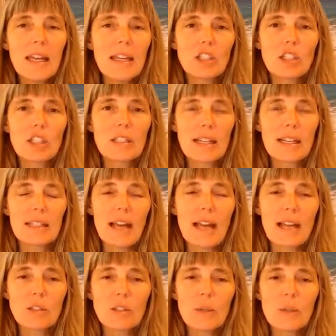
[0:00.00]
Just like
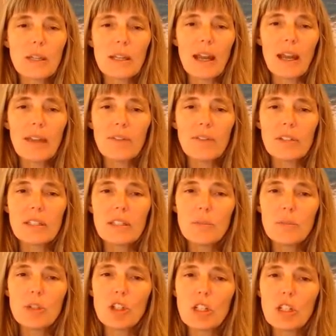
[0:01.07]
last week, I have a tip
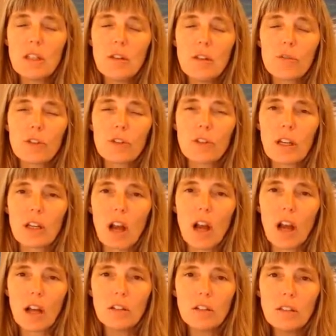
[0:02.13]
sheet for the
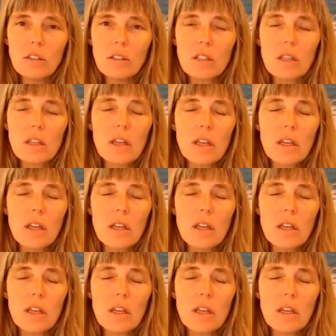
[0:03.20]
goggles.